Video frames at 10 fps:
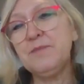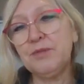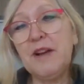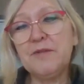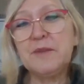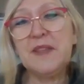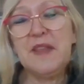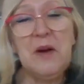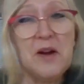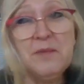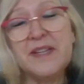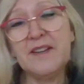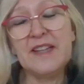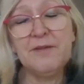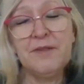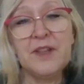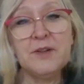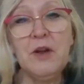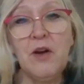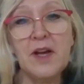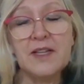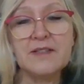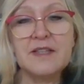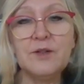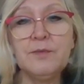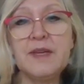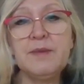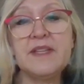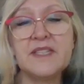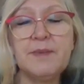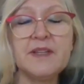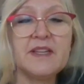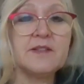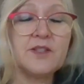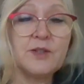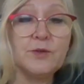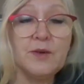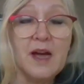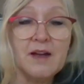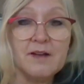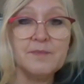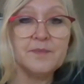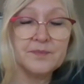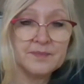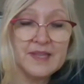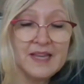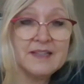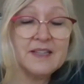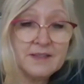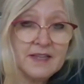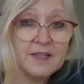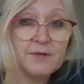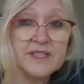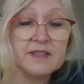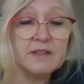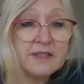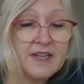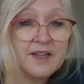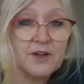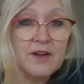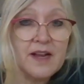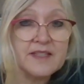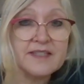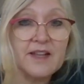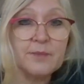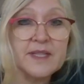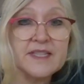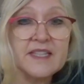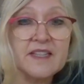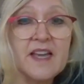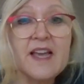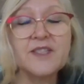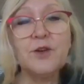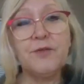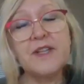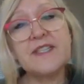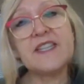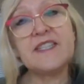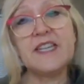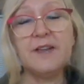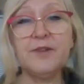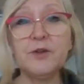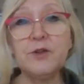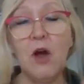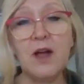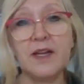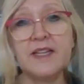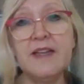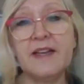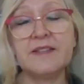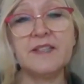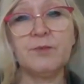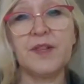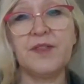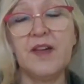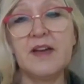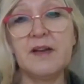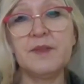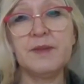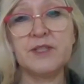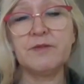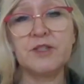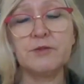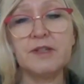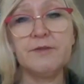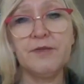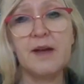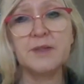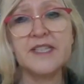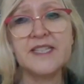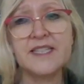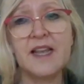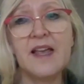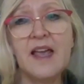Preferably they are, but if they're not, you may be speaking to an intake facilitator at CLBC. So, for instance, if you're not connected with the Ministry of Children and Families,